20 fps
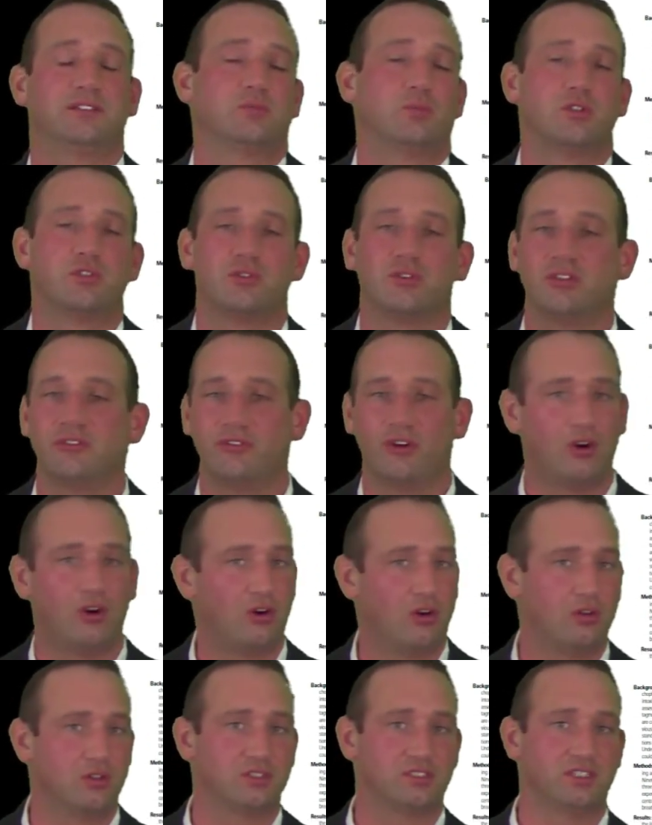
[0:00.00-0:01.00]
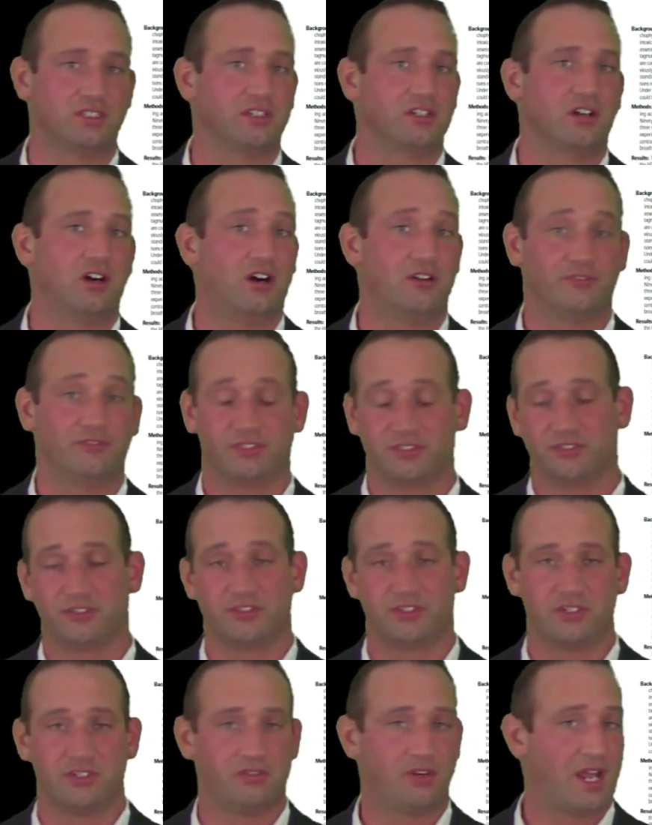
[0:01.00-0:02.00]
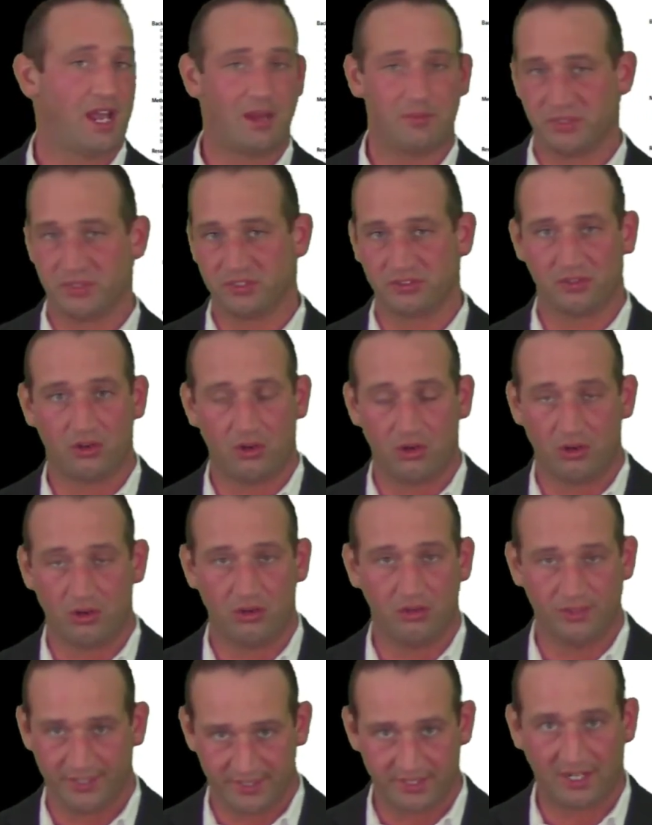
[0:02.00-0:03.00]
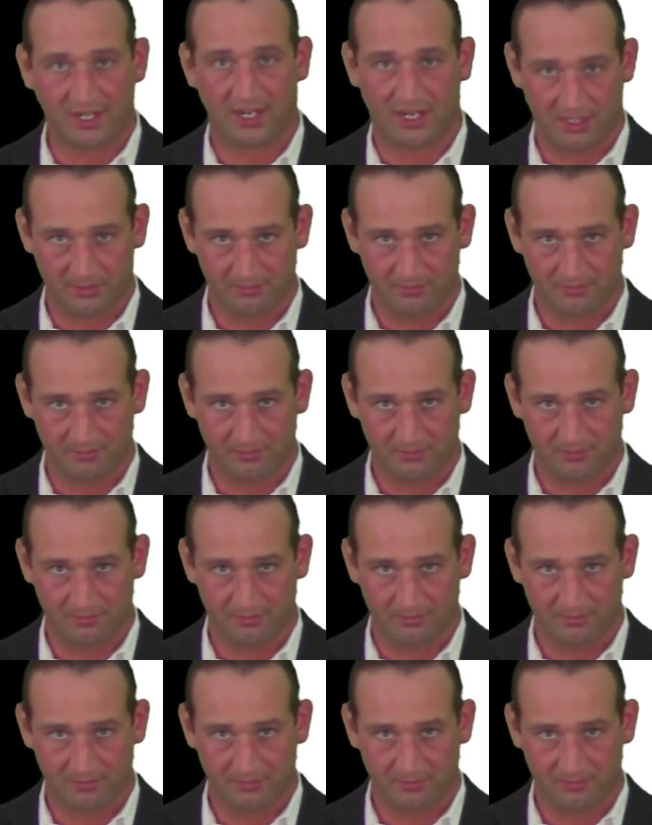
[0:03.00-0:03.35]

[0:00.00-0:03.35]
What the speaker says: which we've all seen officers do, happens all the time,